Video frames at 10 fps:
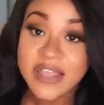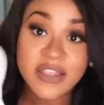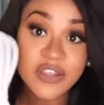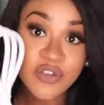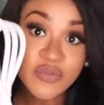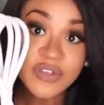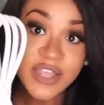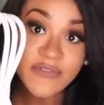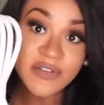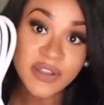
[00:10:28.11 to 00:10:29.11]
then you
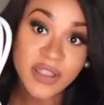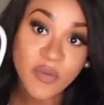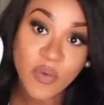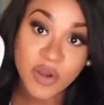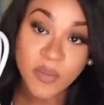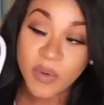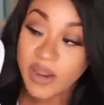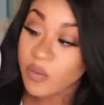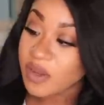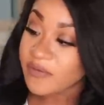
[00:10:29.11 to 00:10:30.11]
definitely wanna
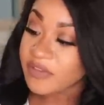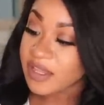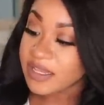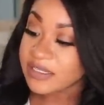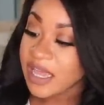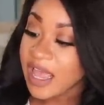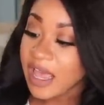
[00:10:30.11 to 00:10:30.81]
bring one of these.